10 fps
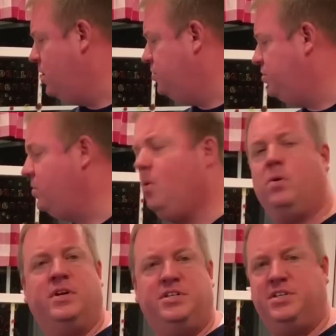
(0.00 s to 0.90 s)
2
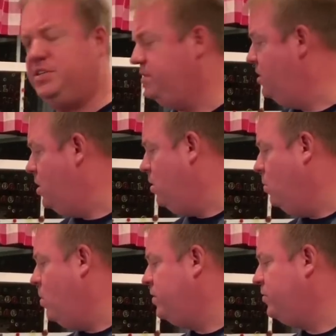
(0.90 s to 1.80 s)
oranges,
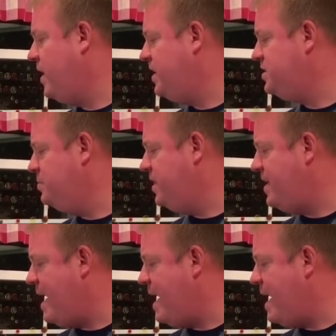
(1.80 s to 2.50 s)
1 Granny Smith